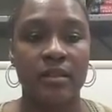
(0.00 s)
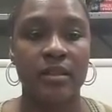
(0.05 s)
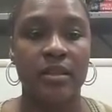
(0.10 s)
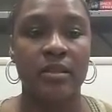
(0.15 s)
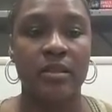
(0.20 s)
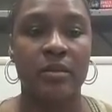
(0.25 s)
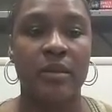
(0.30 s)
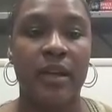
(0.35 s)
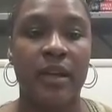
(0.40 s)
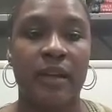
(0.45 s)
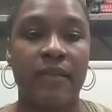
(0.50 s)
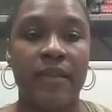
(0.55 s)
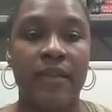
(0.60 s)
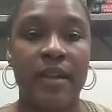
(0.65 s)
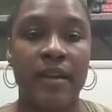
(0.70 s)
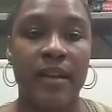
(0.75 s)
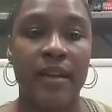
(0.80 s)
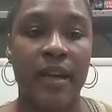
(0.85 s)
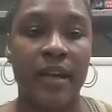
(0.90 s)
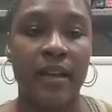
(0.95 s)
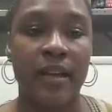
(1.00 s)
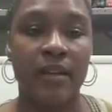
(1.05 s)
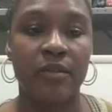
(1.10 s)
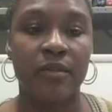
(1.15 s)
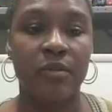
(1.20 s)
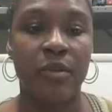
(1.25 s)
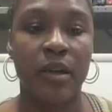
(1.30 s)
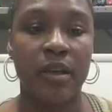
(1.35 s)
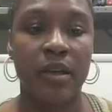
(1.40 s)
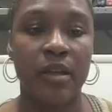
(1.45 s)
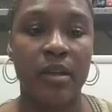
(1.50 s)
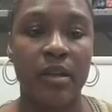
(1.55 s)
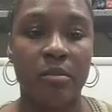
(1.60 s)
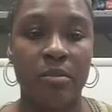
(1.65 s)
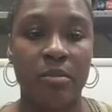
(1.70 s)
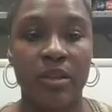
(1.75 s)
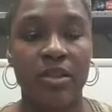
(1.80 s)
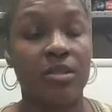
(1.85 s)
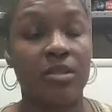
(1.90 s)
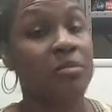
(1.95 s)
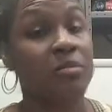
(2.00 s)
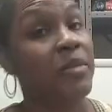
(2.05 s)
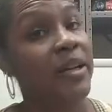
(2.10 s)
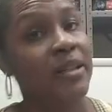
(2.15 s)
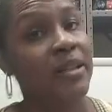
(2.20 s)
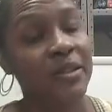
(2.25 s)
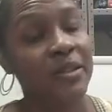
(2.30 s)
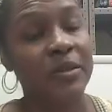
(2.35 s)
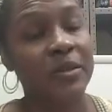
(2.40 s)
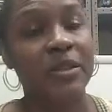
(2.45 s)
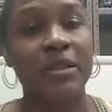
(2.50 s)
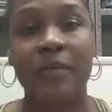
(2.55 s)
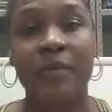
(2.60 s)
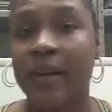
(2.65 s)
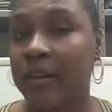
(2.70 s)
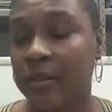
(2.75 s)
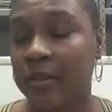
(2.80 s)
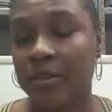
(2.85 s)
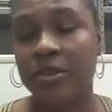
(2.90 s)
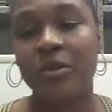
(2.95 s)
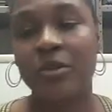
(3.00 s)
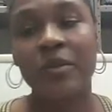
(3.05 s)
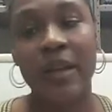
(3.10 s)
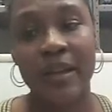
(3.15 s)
So we have the -1 plus or minus 13 radical 2,